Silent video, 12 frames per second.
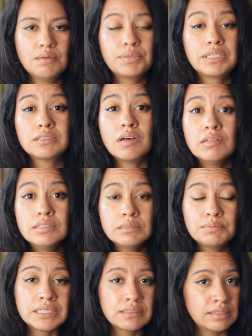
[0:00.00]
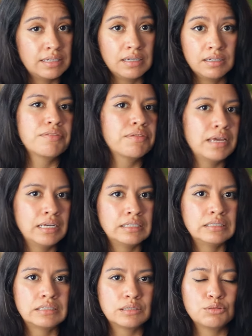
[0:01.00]
because ultimately
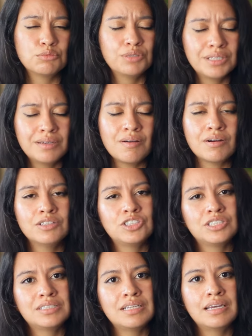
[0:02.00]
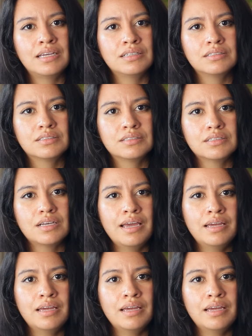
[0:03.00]
things really are just things